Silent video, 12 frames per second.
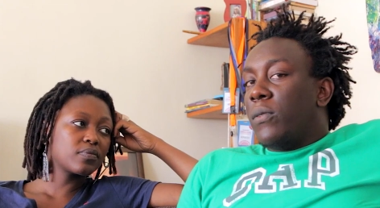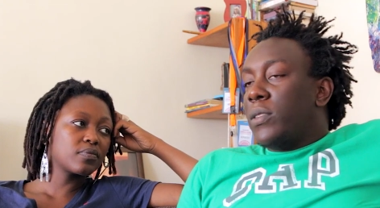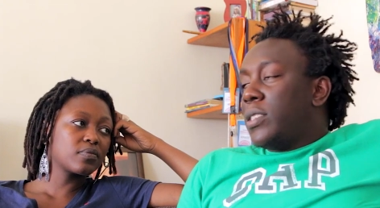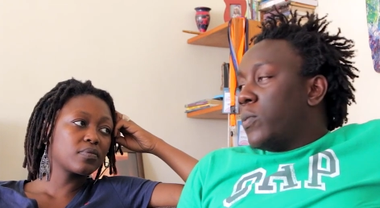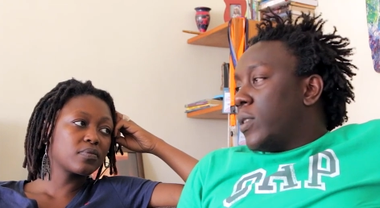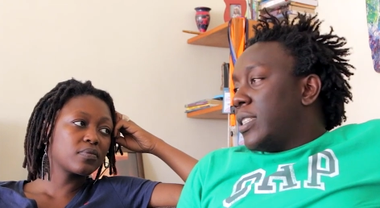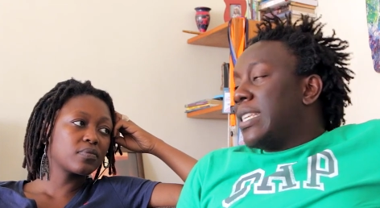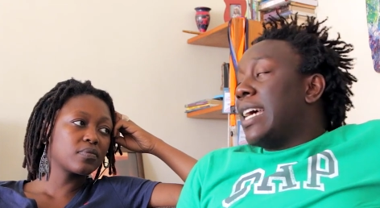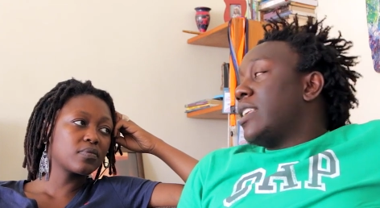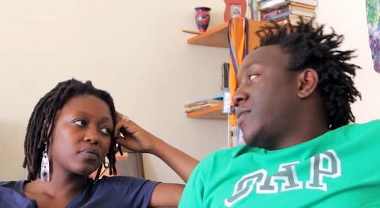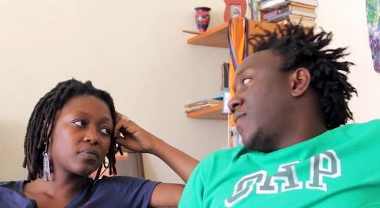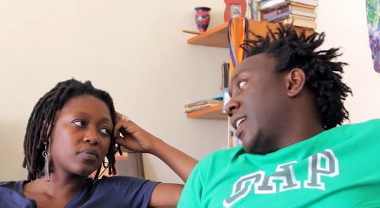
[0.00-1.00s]
Speaker 1: what's the word,
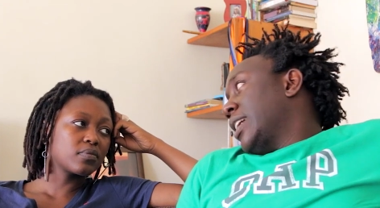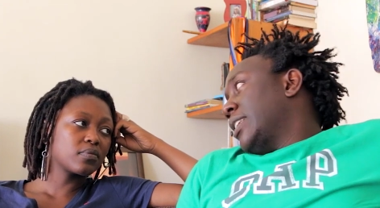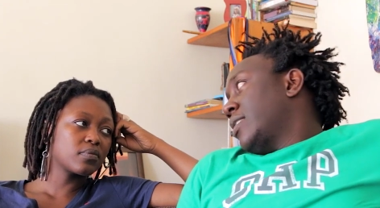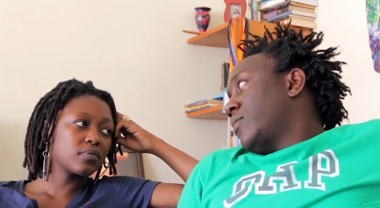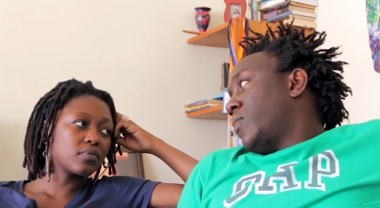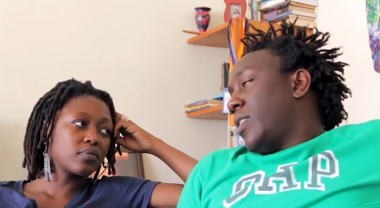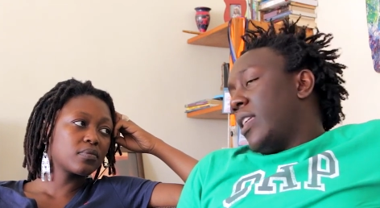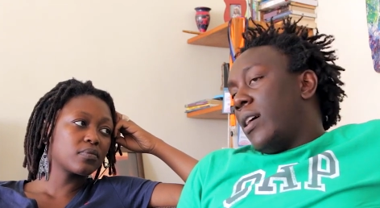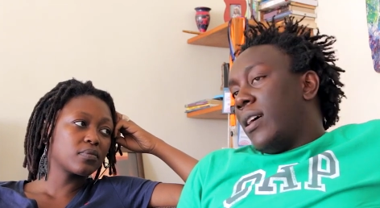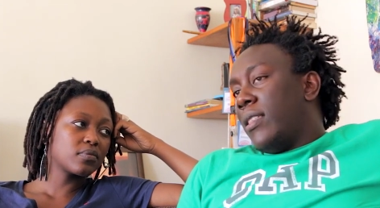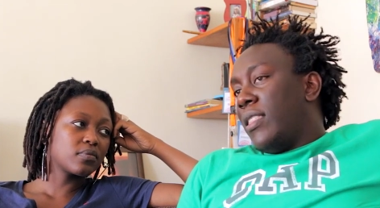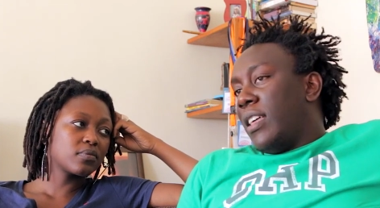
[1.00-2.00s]
satisfied with
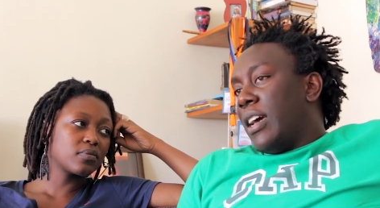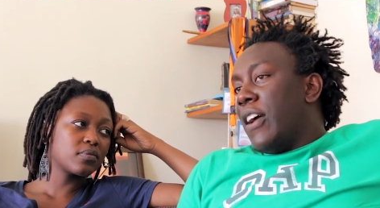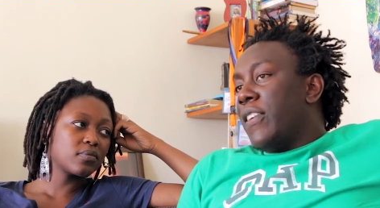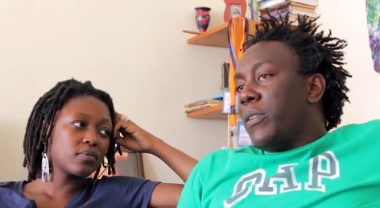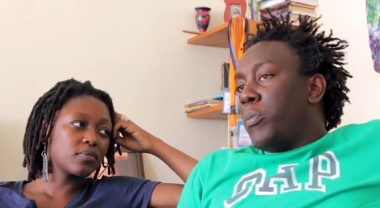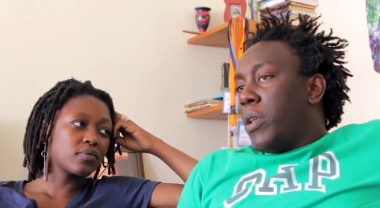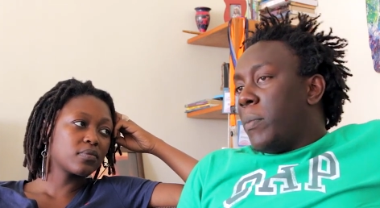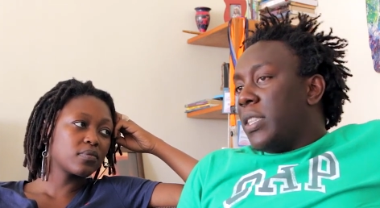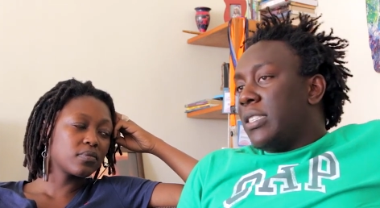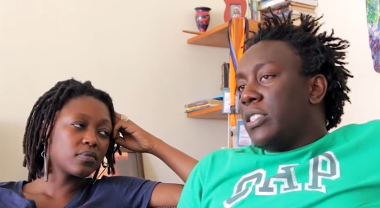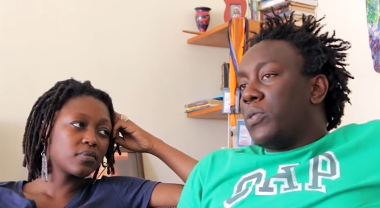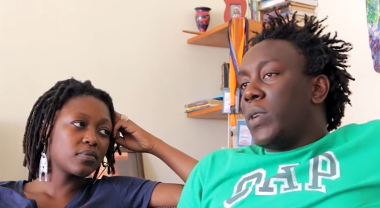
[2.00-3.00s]
the the current
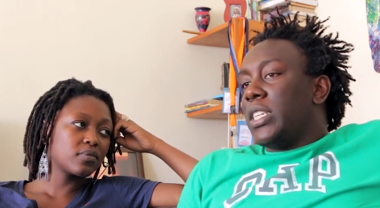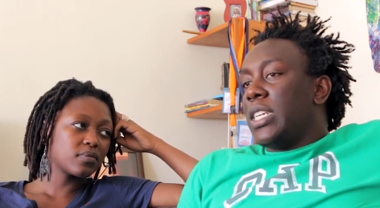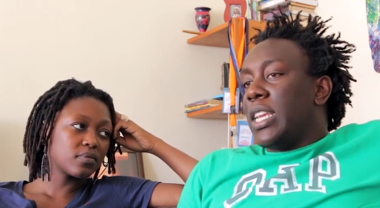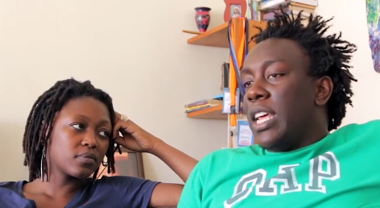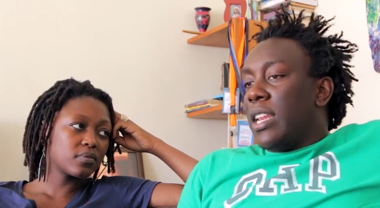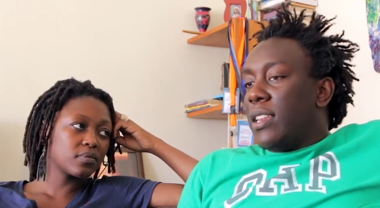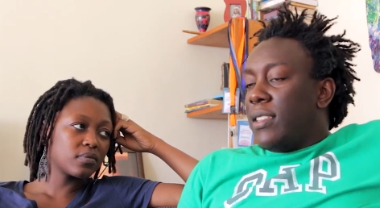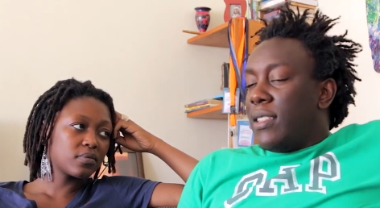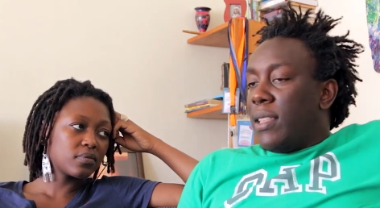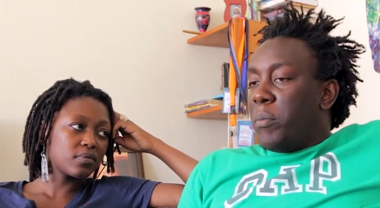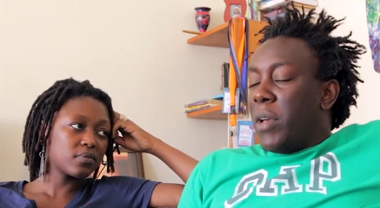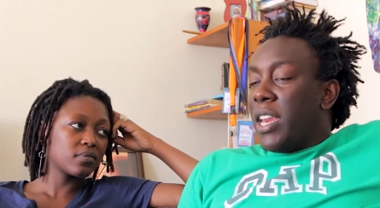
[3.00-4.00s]
employment situation and
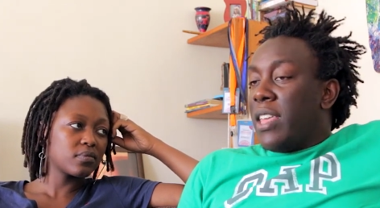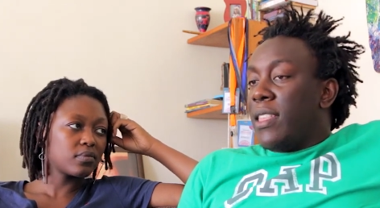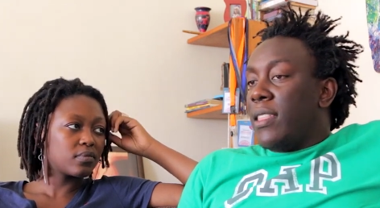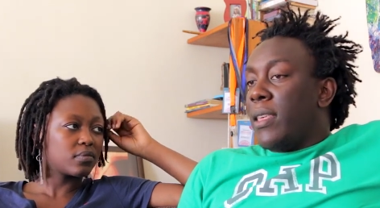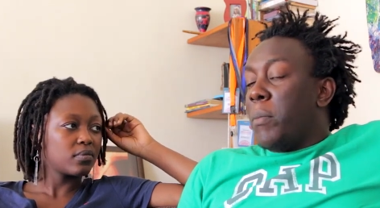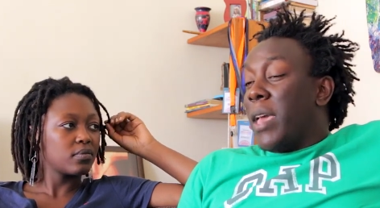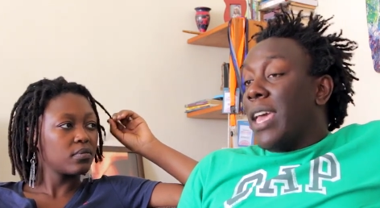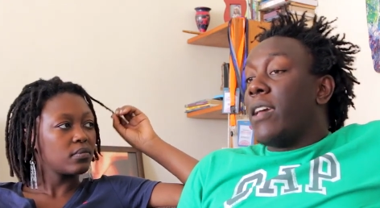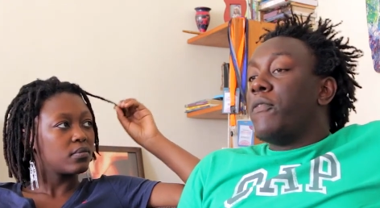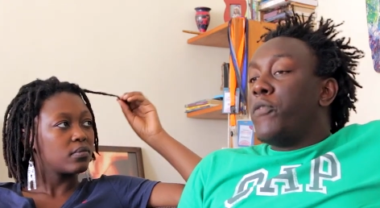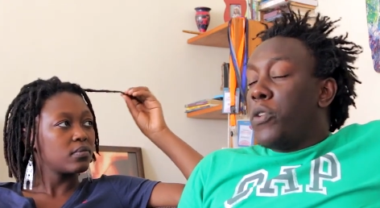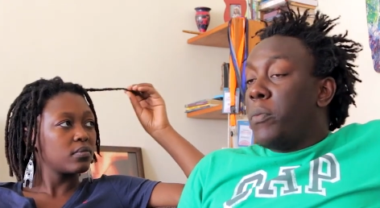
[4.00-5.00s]
the money that they're
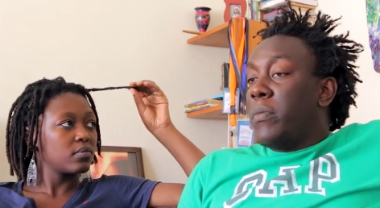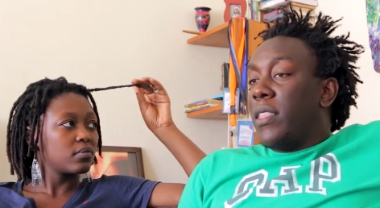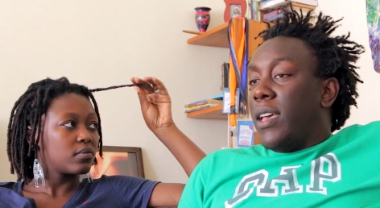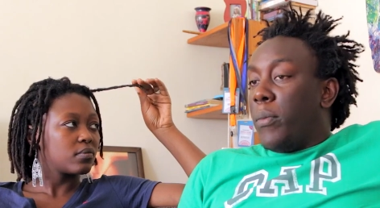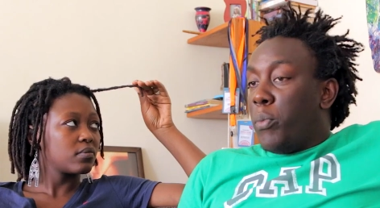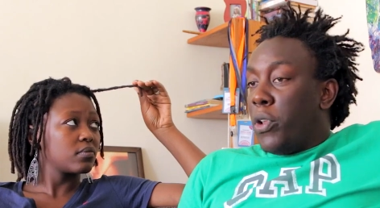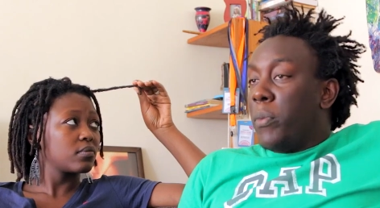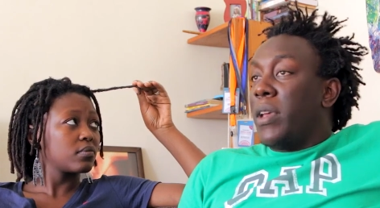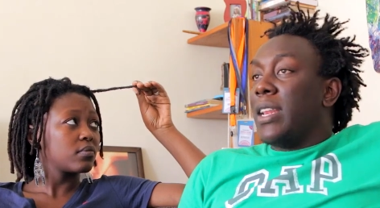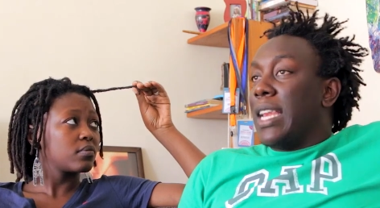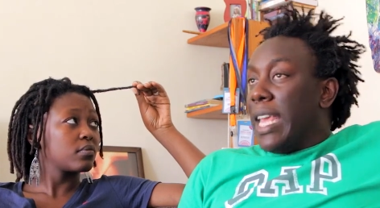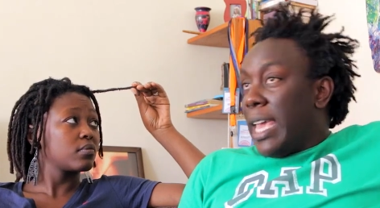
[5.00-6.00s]
making from the
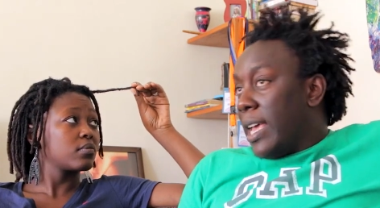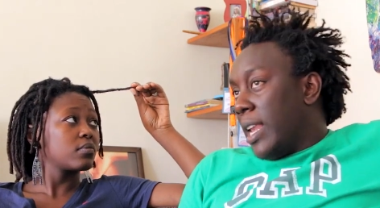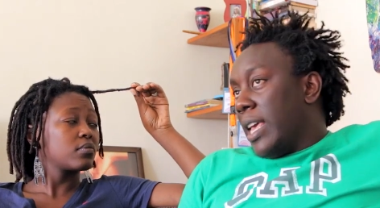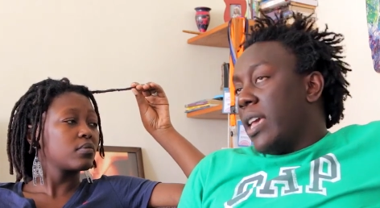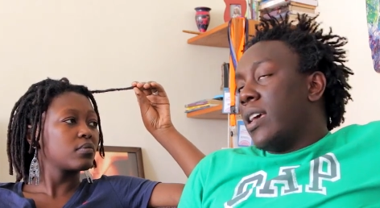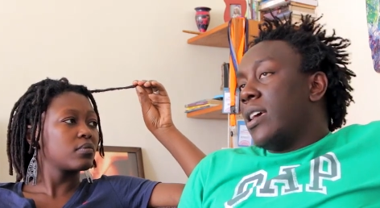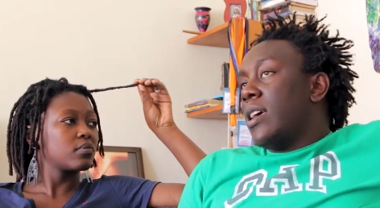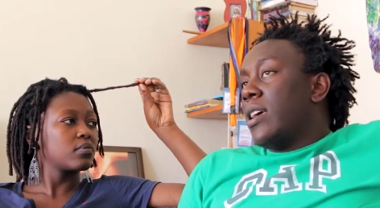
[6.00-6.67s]
employment legally,